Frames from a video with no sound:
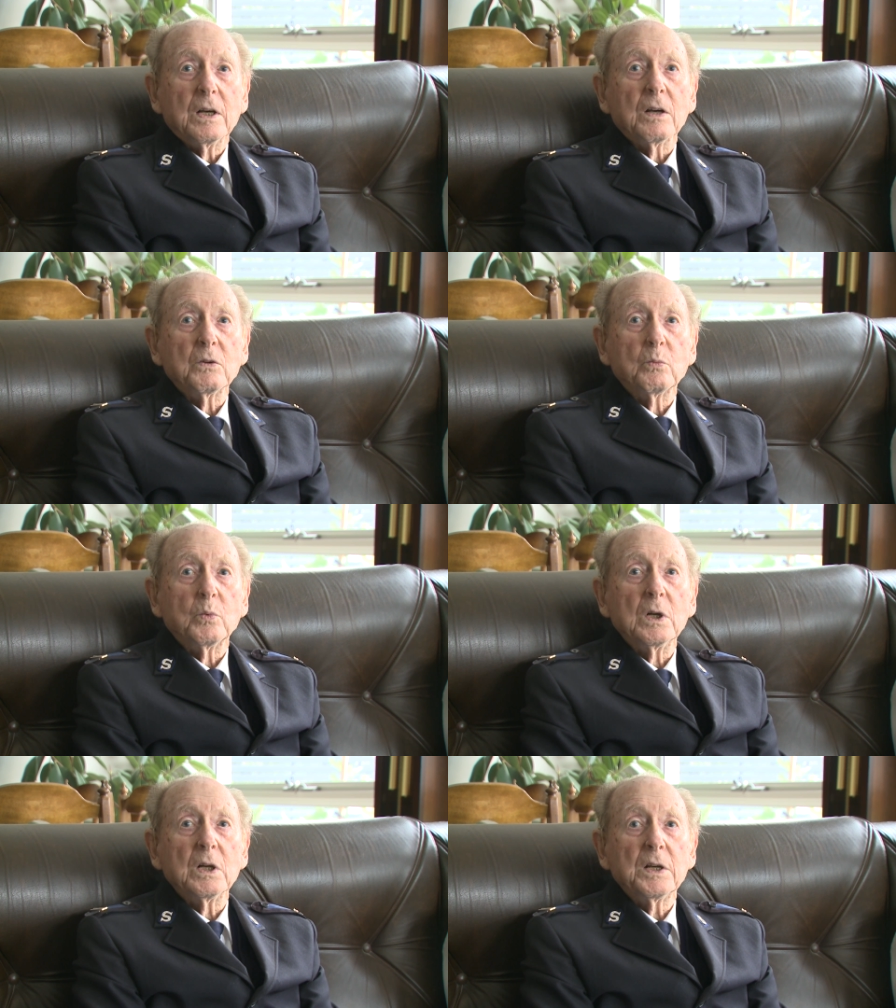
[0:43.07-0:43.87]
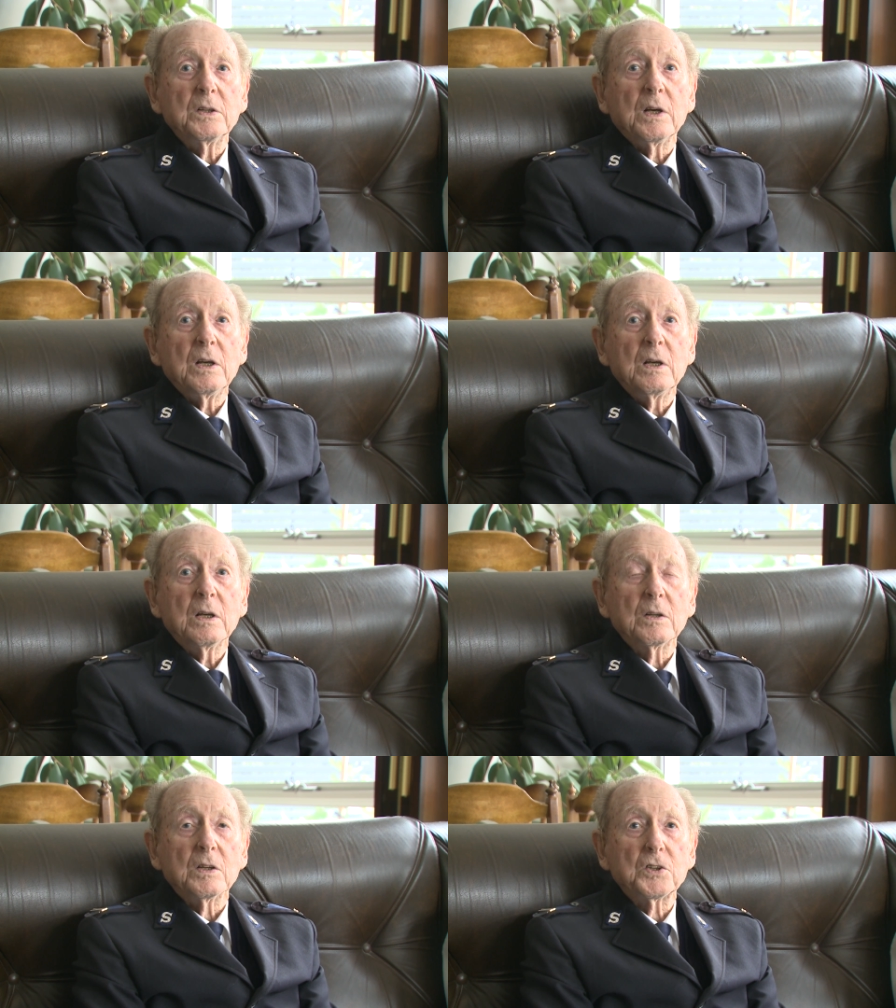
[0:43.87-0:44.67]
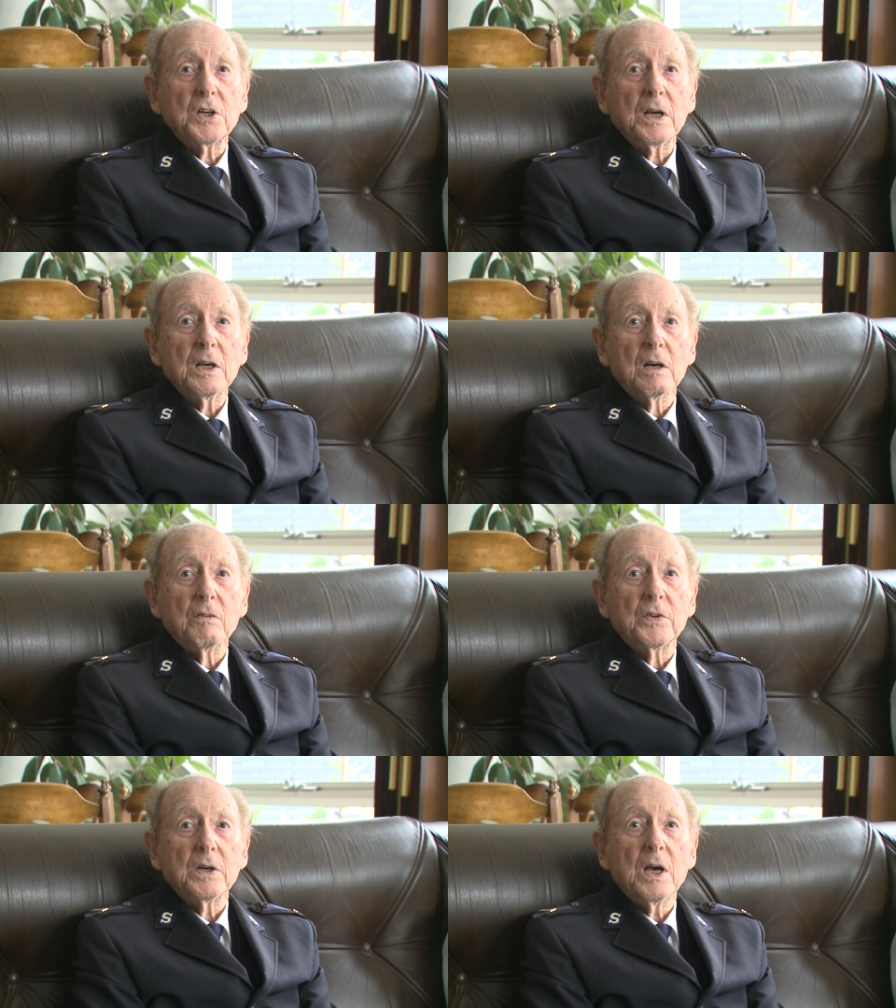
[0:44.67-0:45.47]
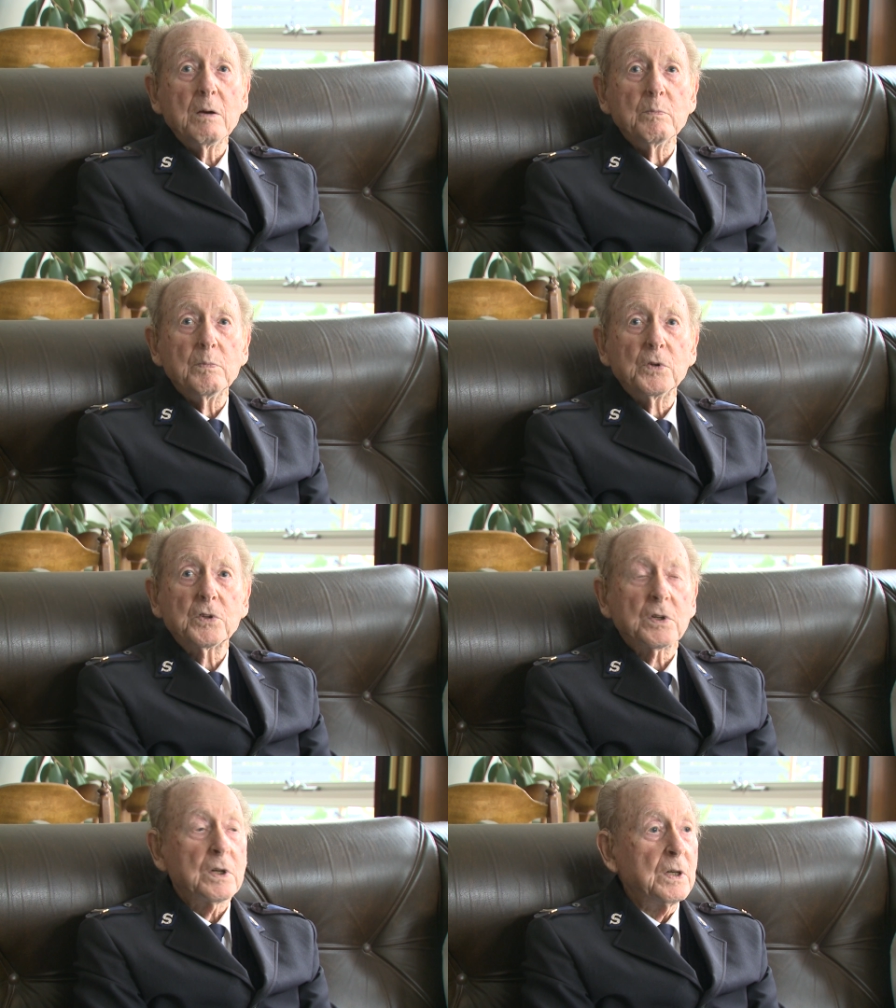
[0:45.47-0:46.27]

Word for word: And we lead the, the singing of the hymns.